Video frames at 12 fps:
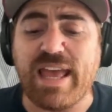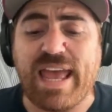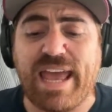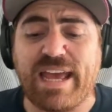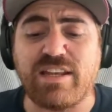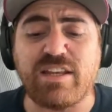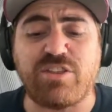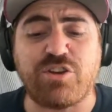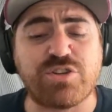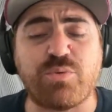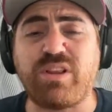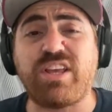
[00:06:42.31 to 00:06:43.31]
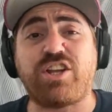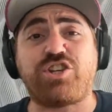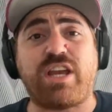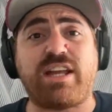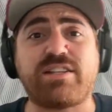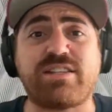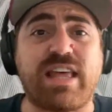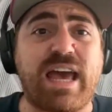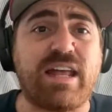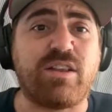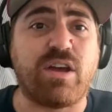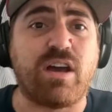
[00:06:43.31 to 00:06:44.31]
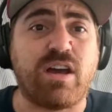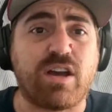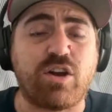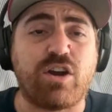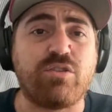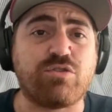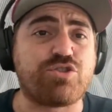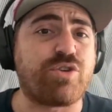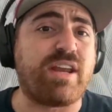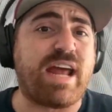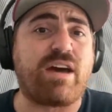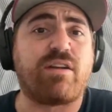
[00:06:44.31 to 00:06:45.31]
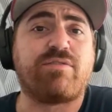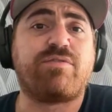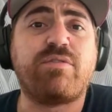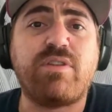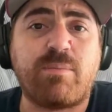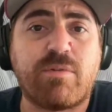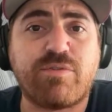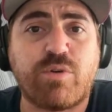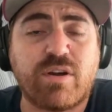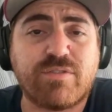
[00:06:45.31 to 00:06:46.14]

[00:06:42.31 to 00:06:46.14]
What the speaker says: And there's a really good chance that the Cardinals trade out of number 4.